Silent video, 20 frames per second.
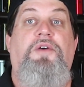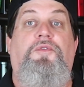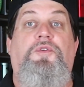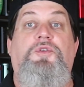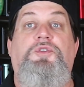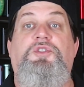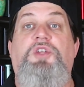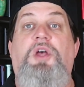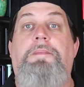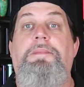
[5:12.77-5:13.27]

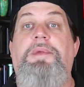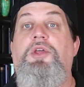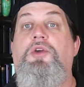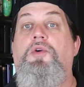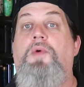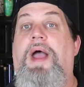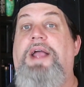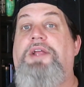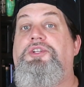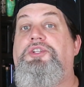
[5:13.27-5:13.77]
for somebody
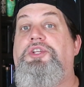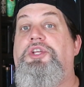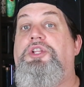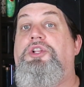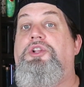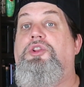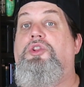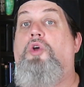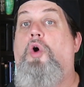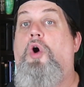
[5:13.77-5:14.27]
who actually
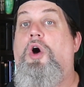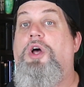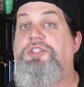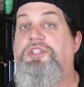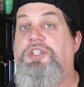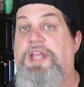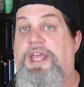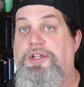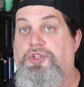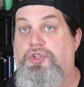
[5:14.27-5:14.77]

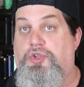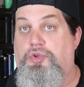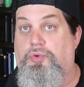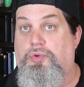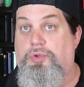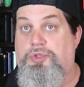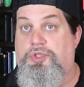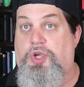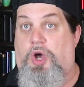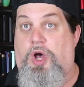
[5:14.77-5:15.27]
lost their
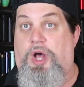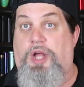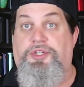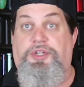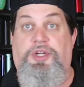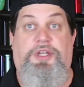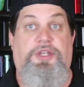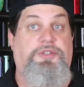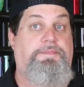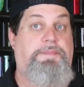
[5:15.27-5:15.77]
Juul
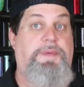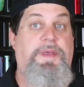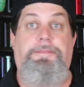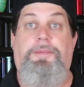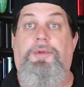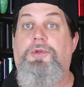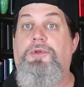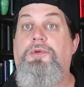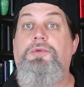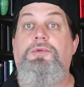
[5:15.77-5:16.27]
charger because
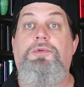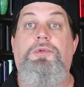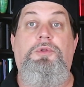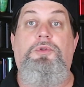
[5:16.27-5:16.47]
people you